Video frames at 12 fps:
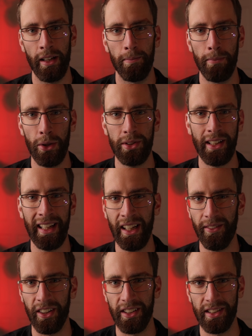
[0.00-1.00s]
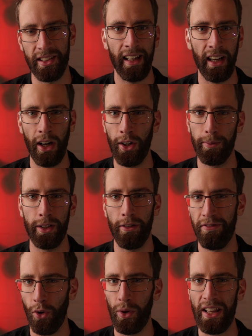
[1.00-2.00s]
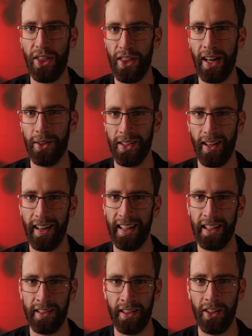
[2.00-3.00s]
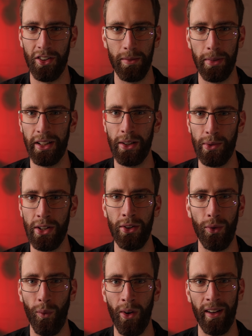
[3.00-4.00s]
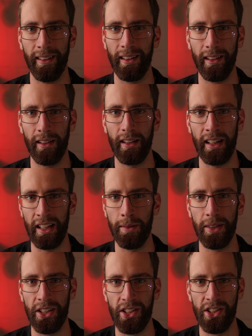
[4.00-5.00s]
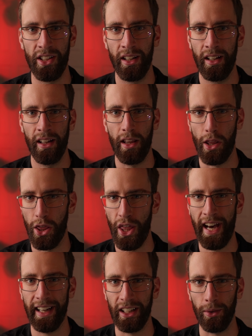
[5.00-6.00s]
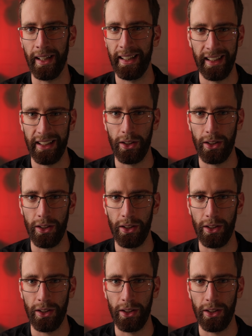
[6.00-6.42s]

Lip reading: Most cameras can go up to 40,000 ISO, but you don't want an image that grainy.